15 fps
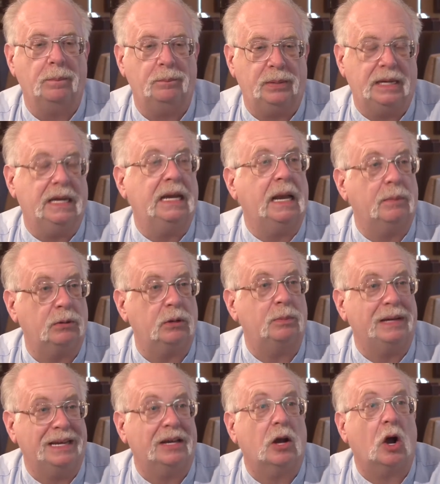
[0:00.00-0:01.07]
being able to
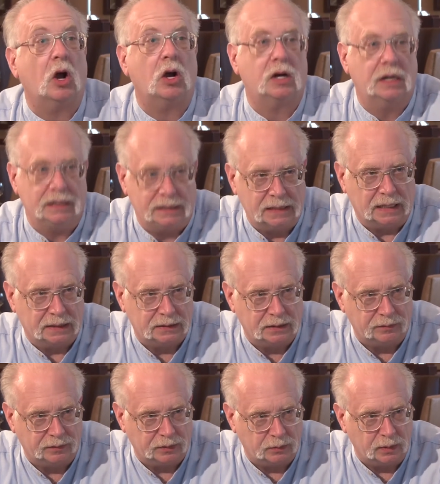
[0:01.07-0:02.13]
be an architect
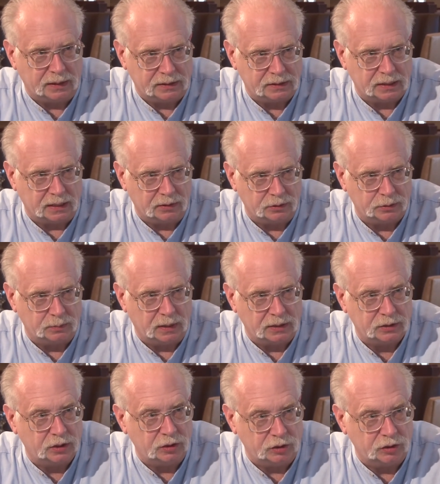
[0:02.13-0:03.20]
of a great sales
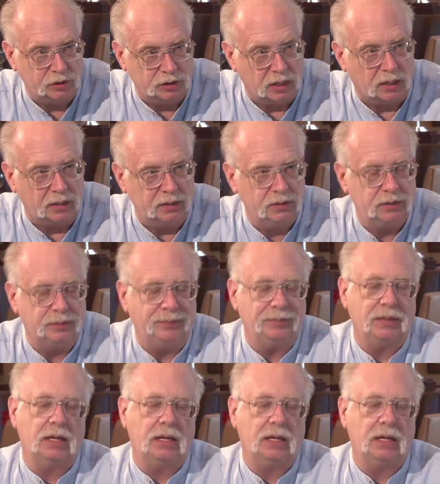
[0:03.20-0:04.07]
message does